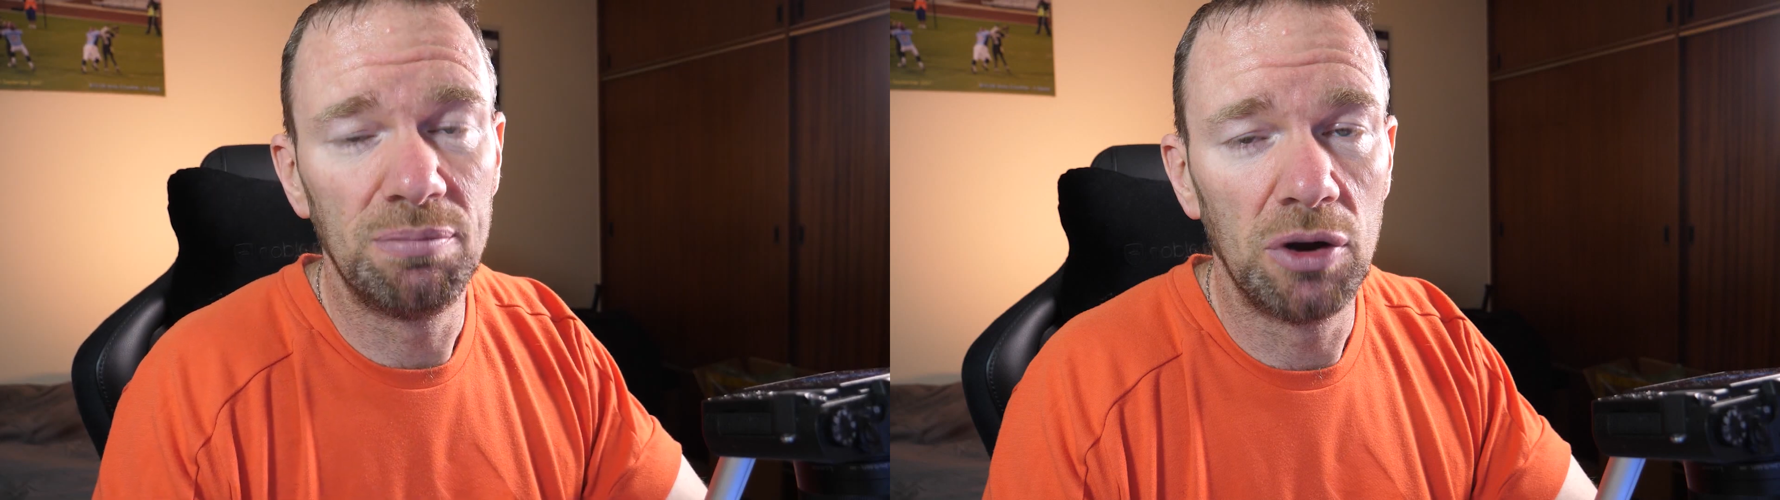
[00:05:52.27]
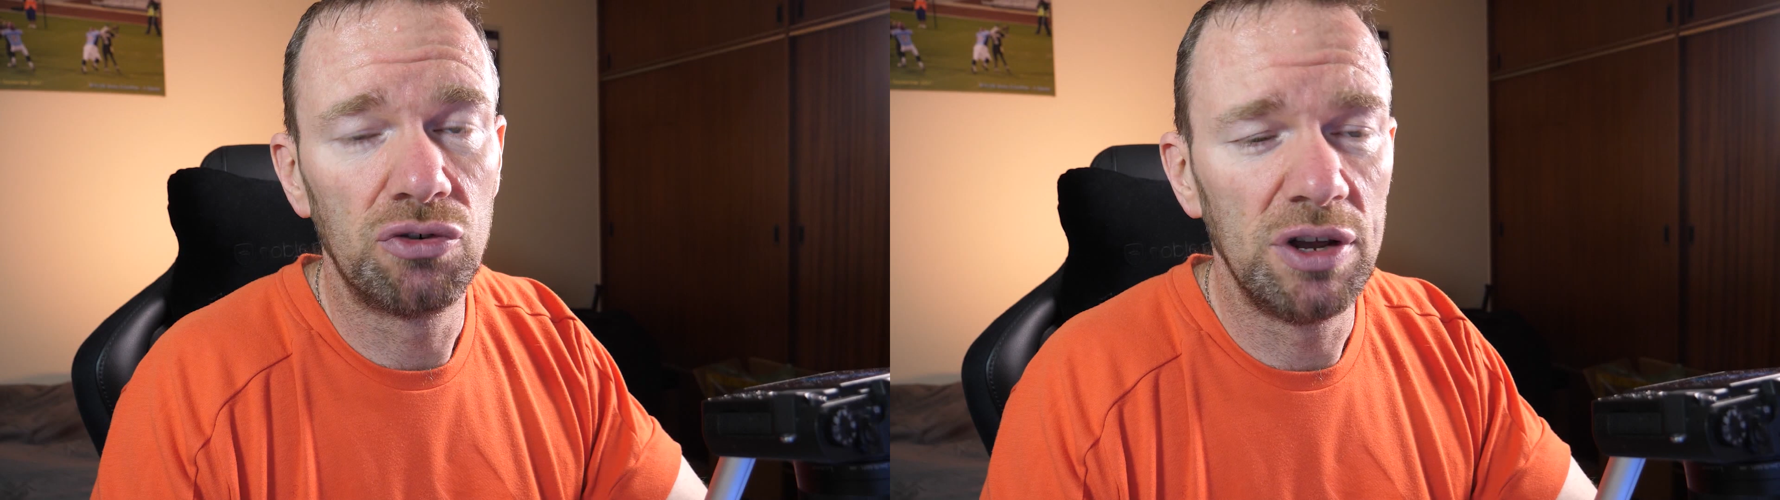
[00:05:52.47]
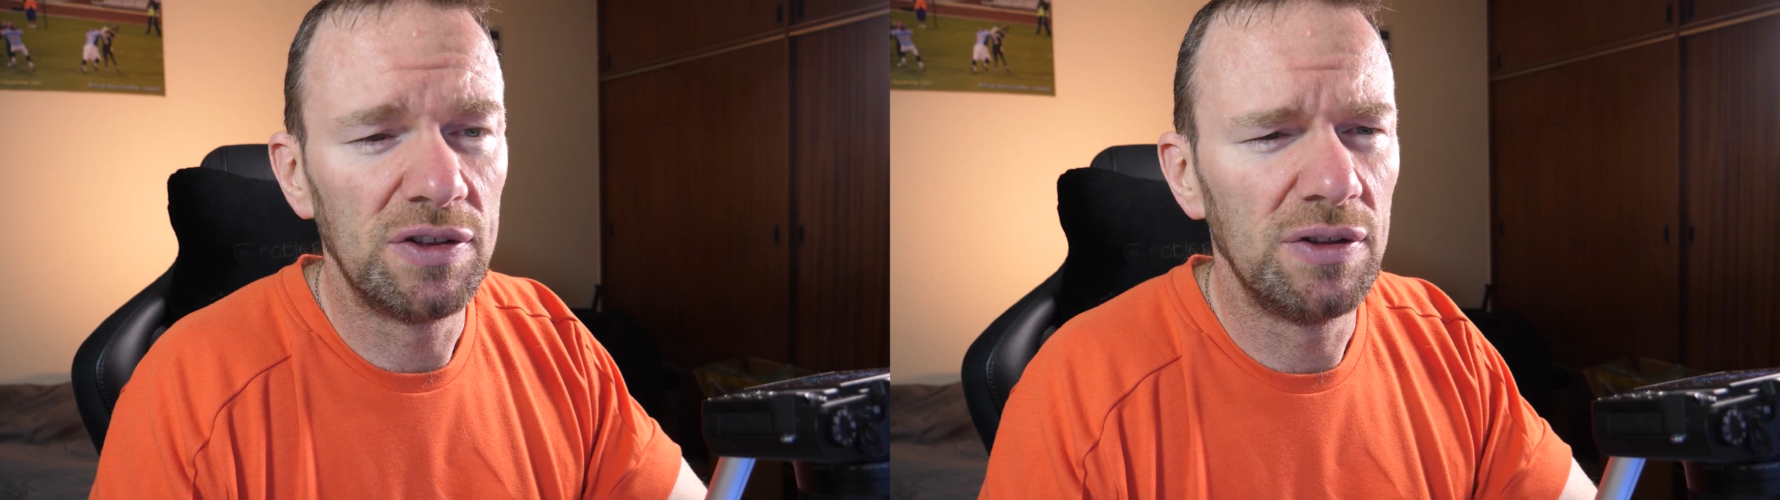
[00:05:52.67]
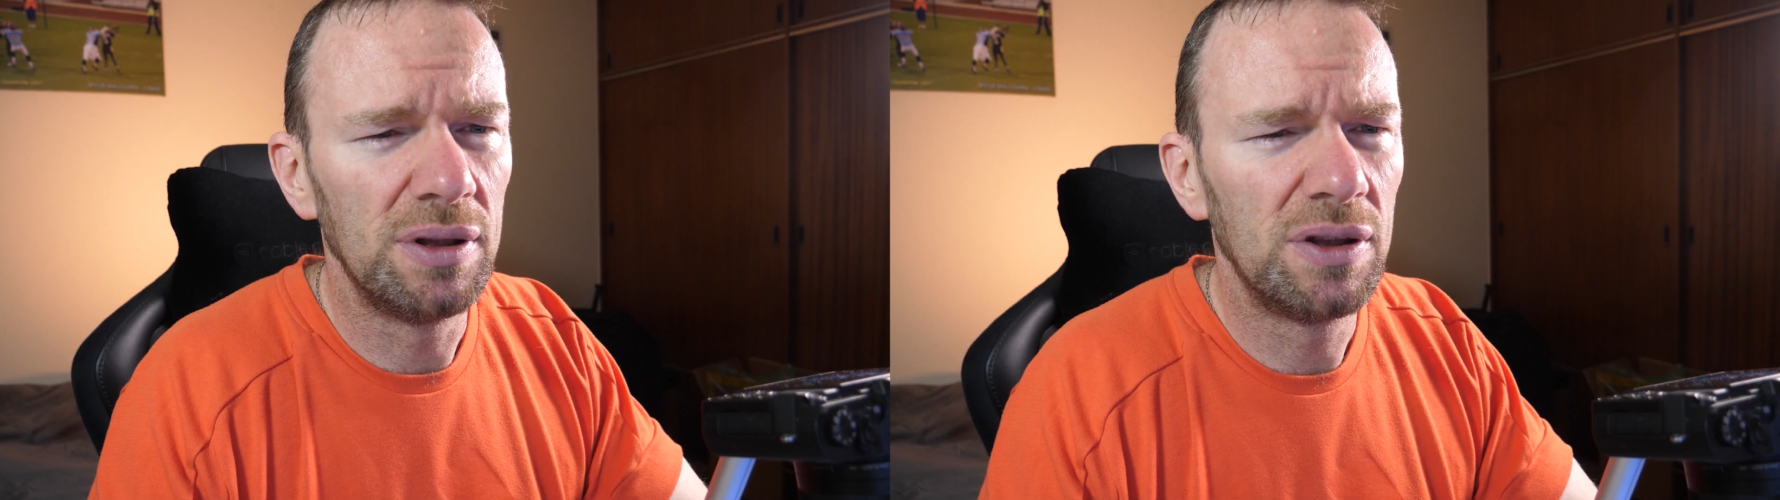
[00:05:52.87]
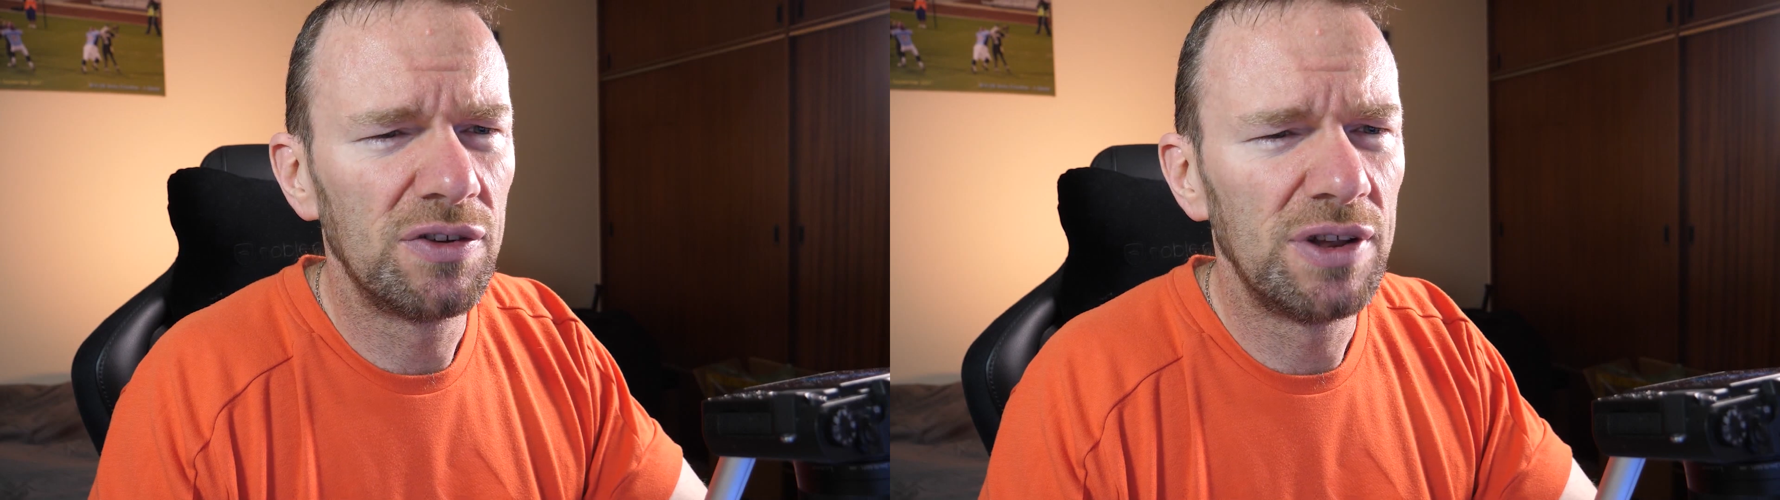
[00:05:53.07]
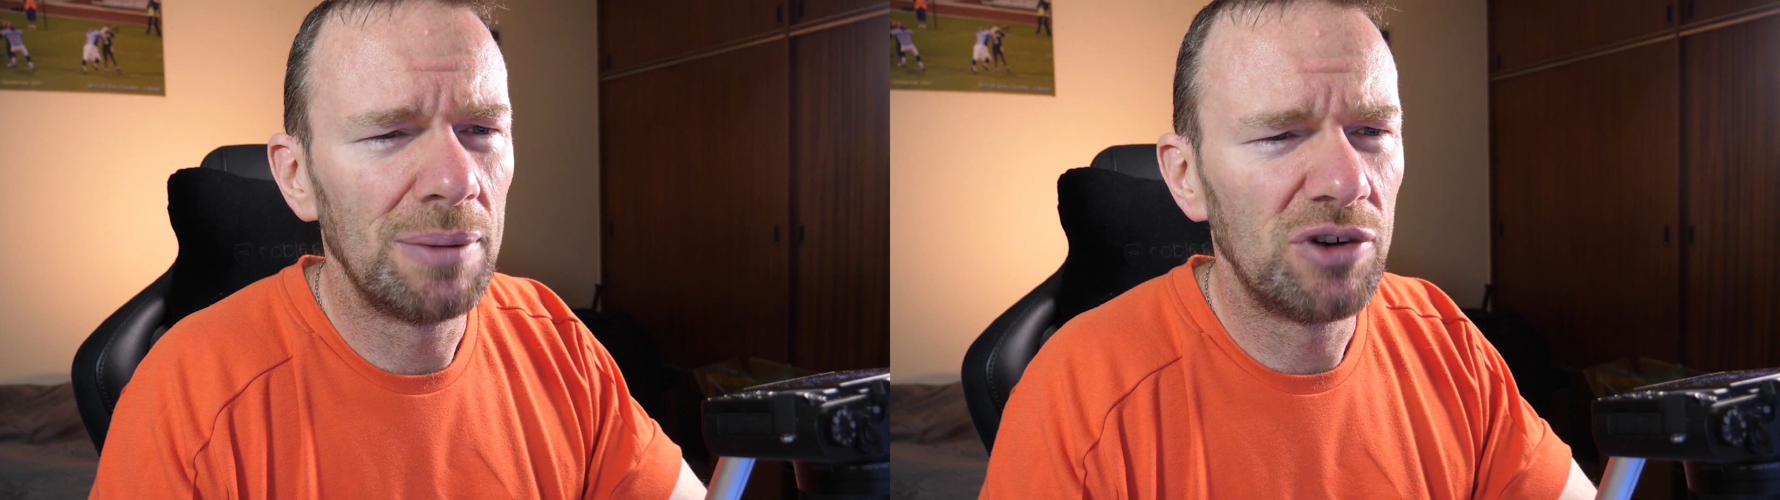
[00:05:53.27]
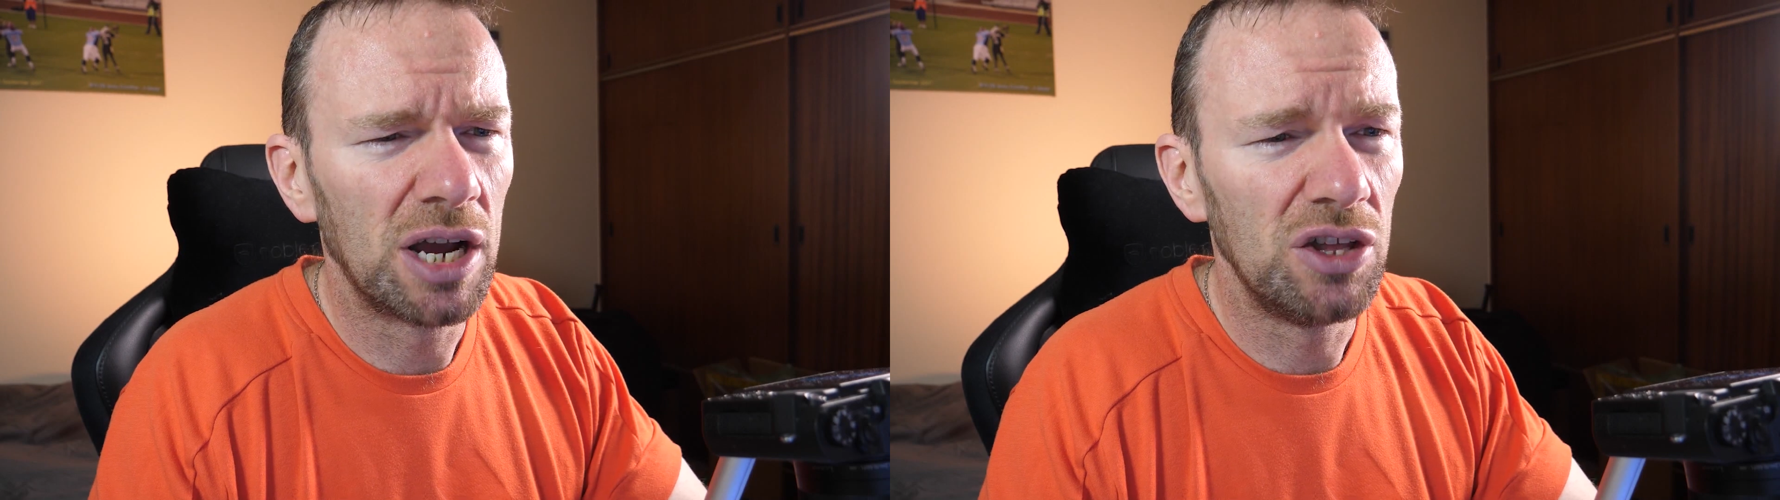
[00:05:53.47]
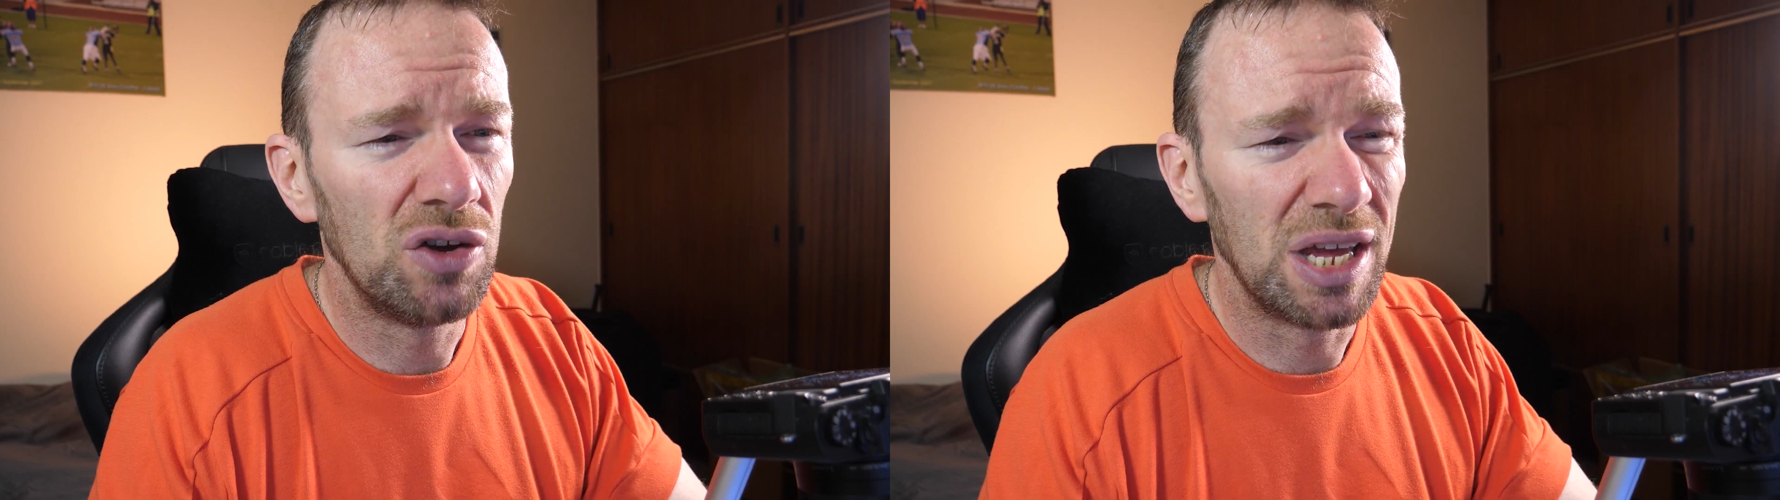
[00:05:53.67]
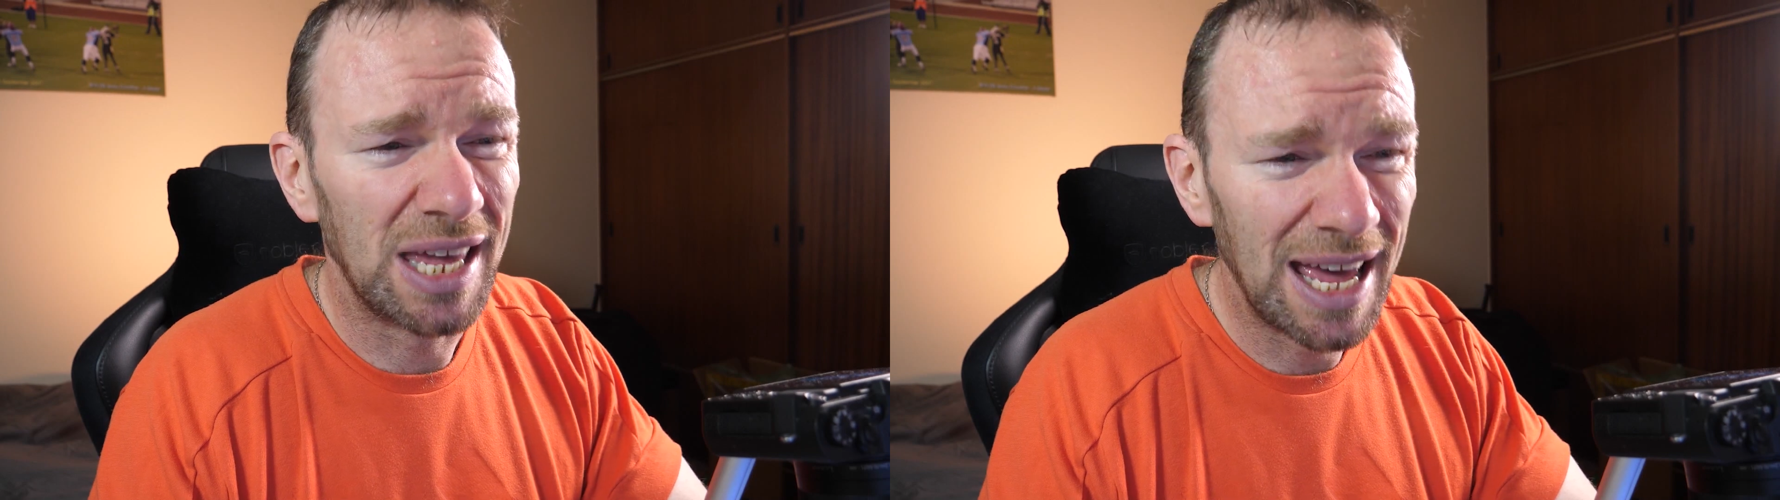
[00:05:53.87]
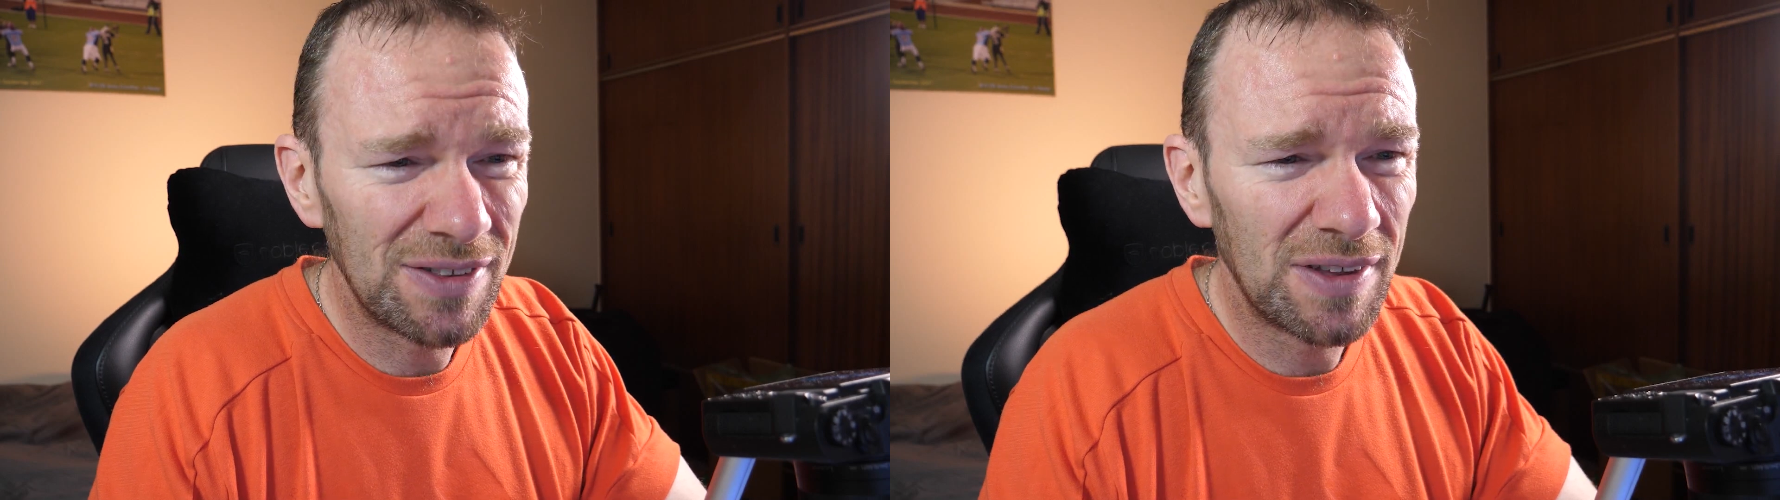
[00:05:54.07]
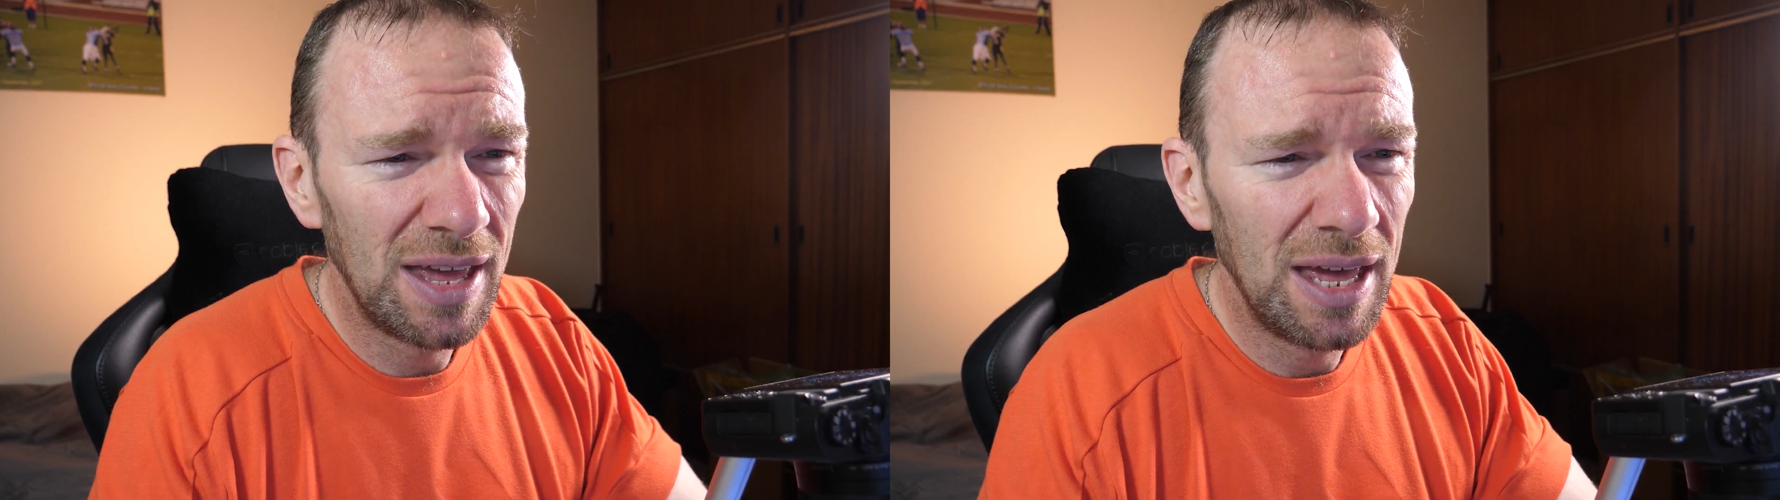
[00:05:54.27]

most recent Snapdragon you can get.